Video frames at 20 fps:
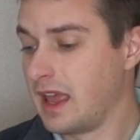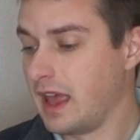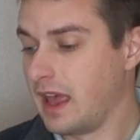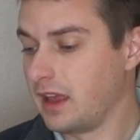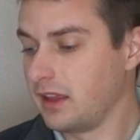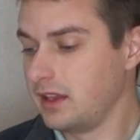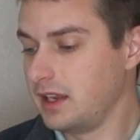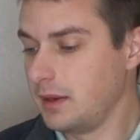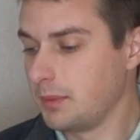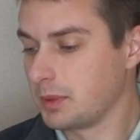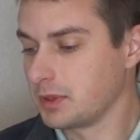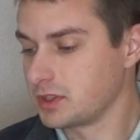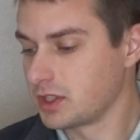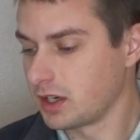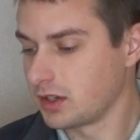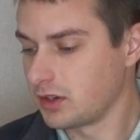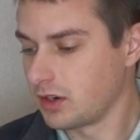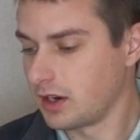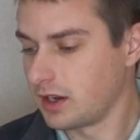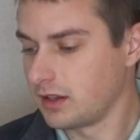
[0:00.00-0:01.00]
LED
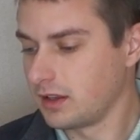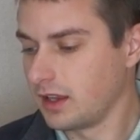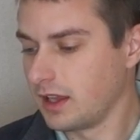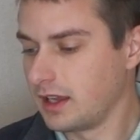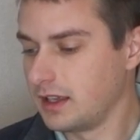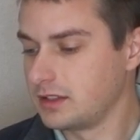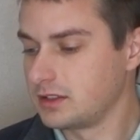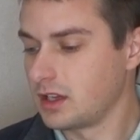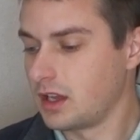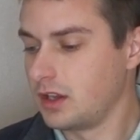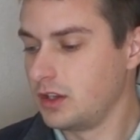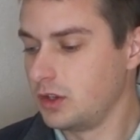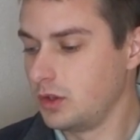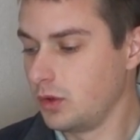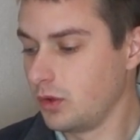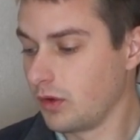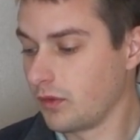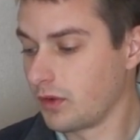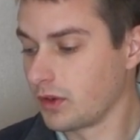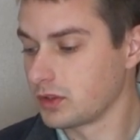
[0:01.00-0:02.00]
projector headlights,
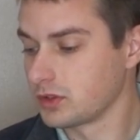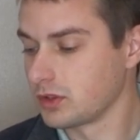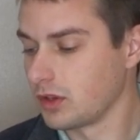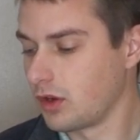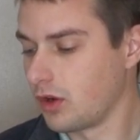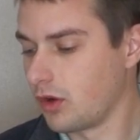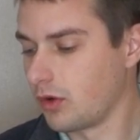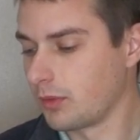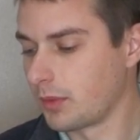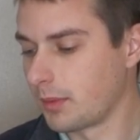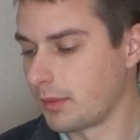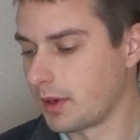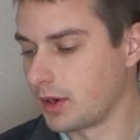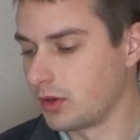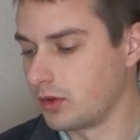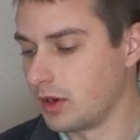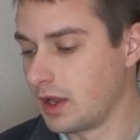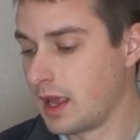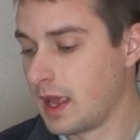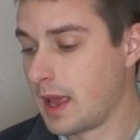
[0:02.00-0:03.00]
universal home
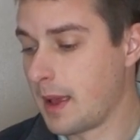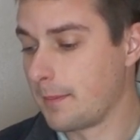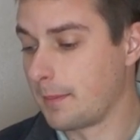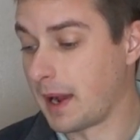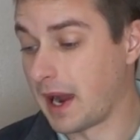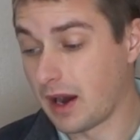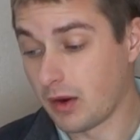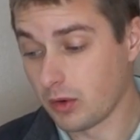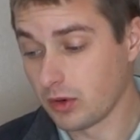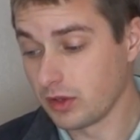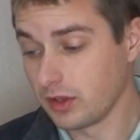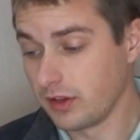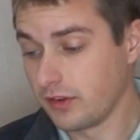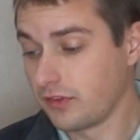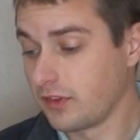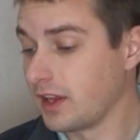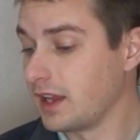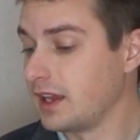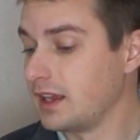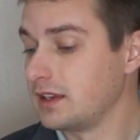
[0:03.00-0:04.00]
remote, power
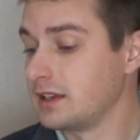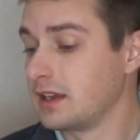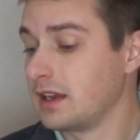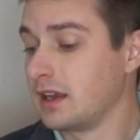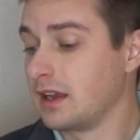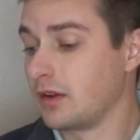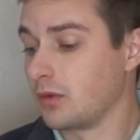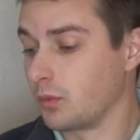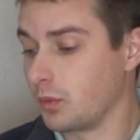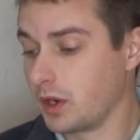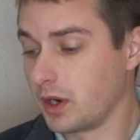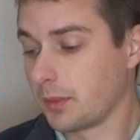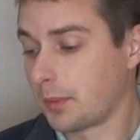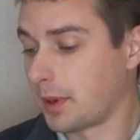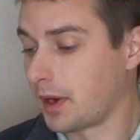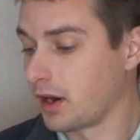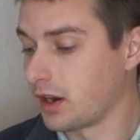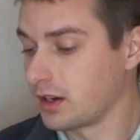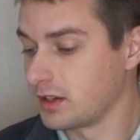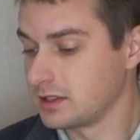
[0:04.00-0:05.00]
liftgate, rear
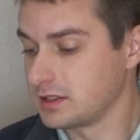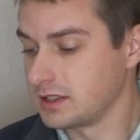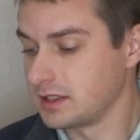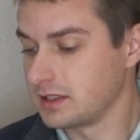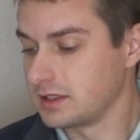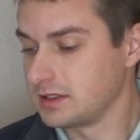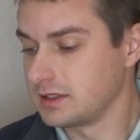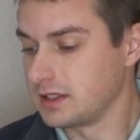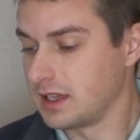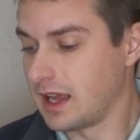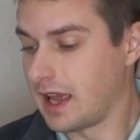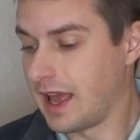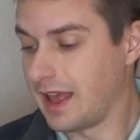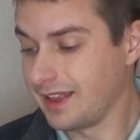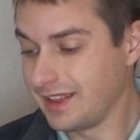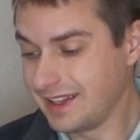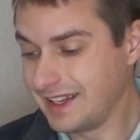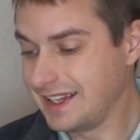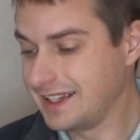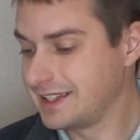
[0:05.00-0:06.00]
park assist,
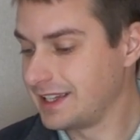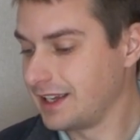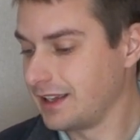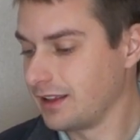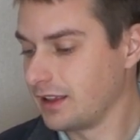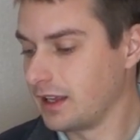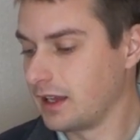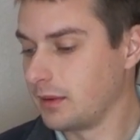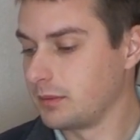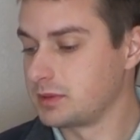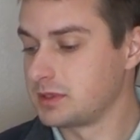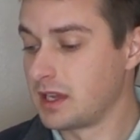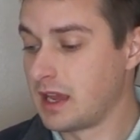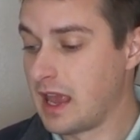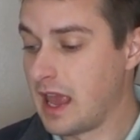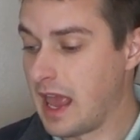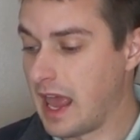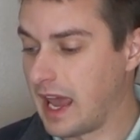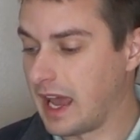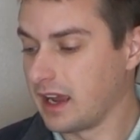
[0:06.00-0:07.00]
LED tail lamps,
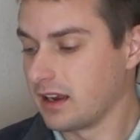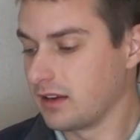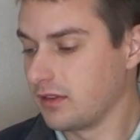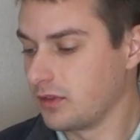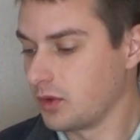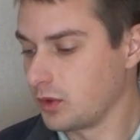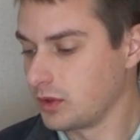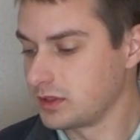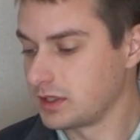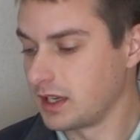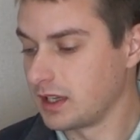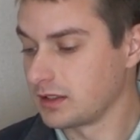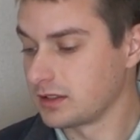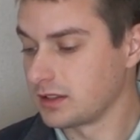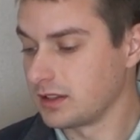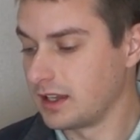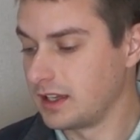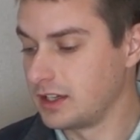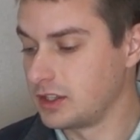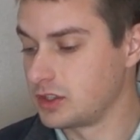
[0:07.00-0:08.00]
active noise
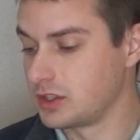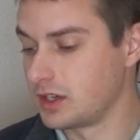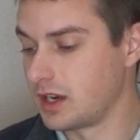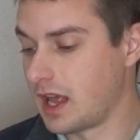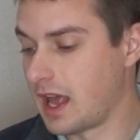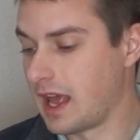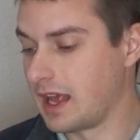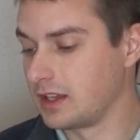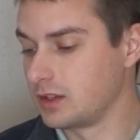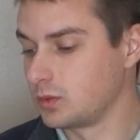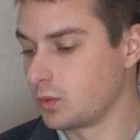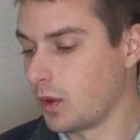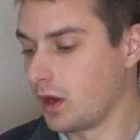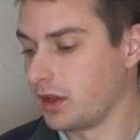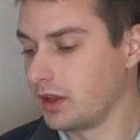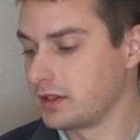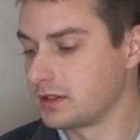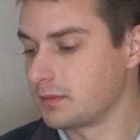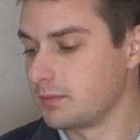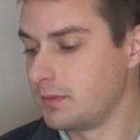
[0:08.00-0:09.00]
cancellation, as
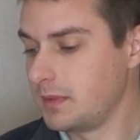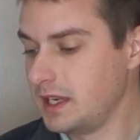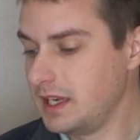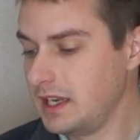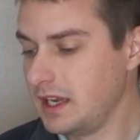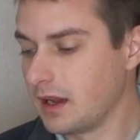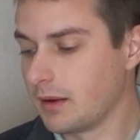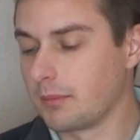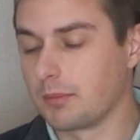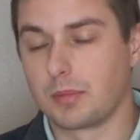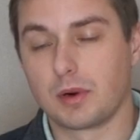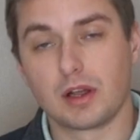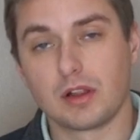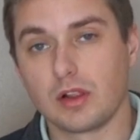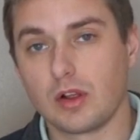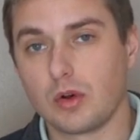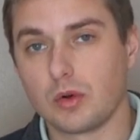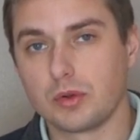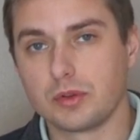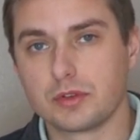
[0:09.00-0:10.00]
well as mini
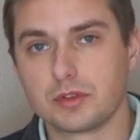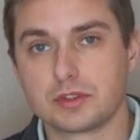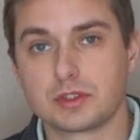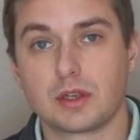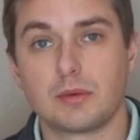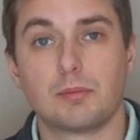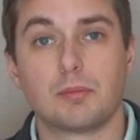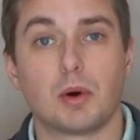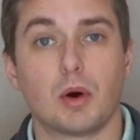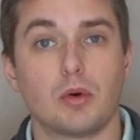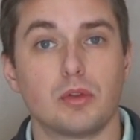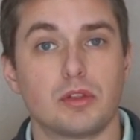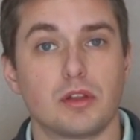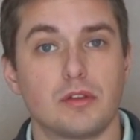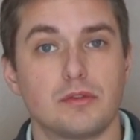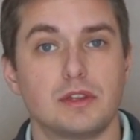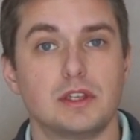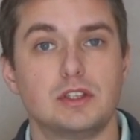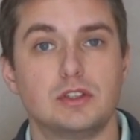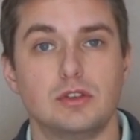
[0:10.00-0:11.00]
umbrella holders in both
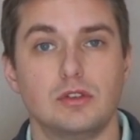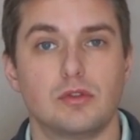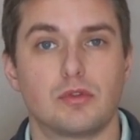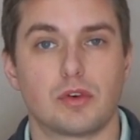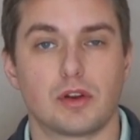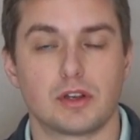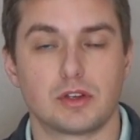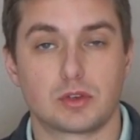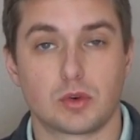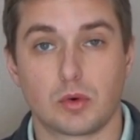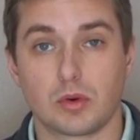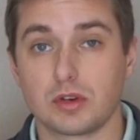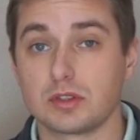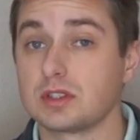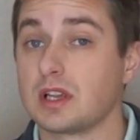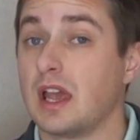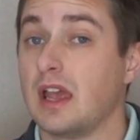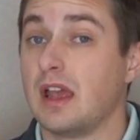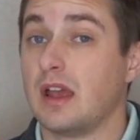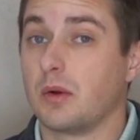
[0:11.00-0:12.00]
of the two front
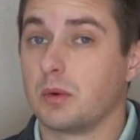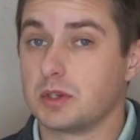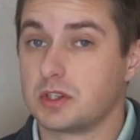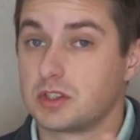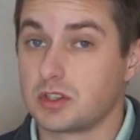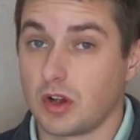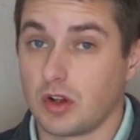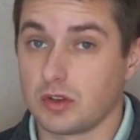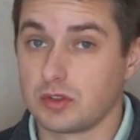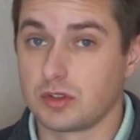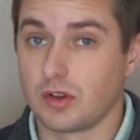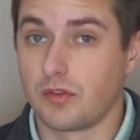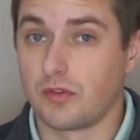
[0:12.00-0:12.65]
doors, which is also